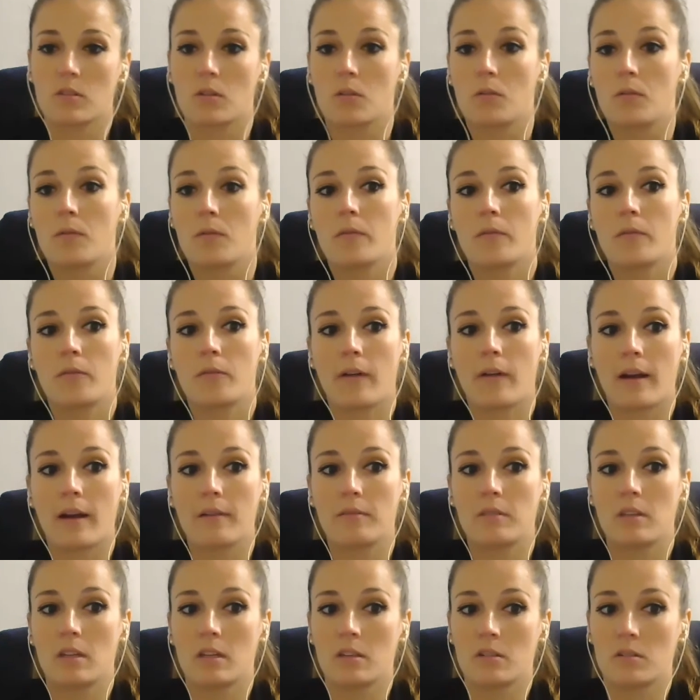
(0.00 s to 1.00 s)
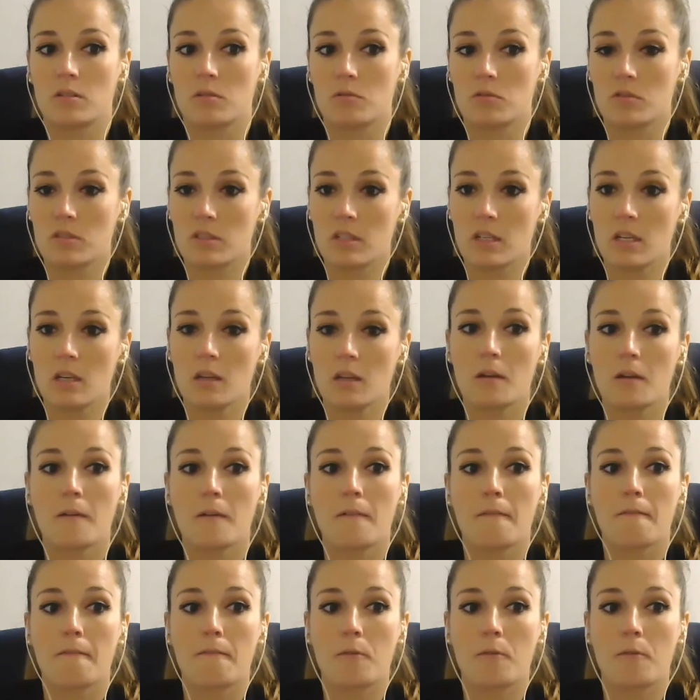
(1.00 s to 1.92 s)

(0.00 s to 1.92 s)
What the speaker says: so 5 things you see,